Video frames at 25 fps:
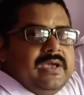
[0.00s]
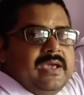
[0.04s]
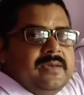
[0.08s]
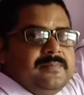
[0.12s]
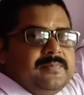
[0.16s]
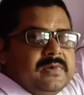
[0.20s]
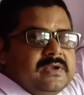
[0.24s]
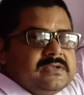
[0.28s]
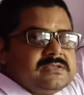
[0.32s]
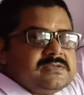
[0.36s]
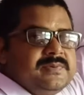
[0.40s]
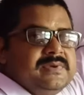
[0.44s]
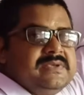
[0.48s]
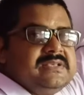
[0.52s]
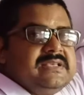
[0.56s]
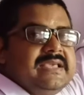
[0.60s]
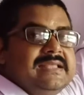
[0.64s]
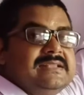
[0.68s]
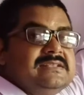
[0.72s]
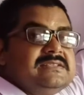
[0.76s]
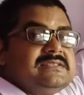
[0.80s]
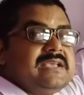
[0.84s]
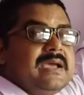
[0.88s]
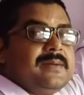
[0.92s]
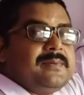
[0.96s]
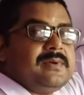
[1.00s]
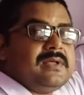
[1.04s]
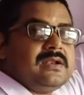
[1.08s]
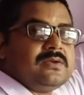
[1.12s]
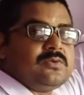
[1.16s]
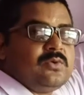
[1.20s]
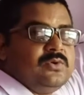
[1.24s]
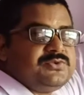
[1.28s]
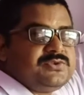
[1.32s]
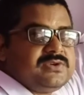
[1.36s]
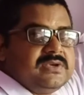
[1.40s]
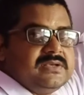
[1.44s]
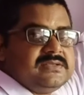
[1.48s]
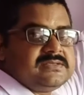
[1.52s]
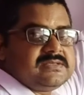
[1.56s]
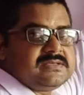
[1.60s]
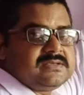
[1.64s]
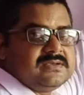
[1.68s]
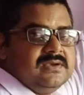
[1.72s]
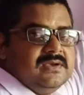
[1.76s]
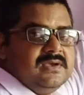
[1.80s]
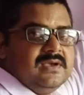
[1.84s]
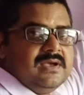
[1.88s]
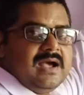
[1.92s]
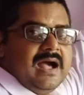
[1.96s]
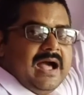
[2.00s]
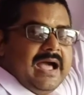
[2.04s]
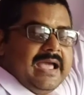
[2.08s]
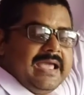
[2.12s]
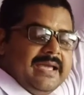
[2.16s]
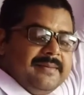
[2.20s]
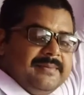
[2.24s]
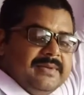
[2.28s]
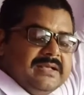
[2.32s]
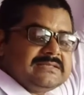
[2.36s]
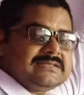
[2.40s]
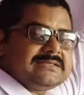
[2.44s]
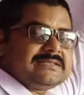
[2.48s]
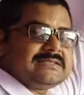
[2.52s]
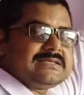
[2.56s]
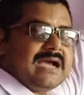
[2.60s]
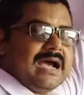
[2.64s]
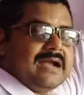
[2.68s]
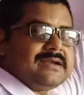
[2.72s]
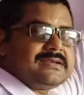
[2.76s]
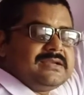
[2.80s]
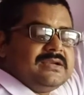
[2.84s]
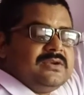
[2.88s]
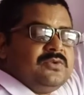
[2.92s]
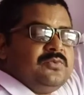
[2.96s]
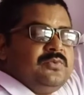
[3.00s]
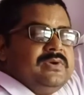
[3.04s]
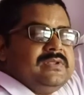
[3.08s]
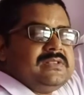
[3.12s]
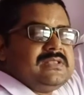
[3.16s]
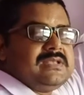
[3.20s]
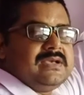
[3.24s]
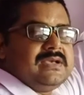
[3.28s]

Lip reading: a plus b. In several questions I have started with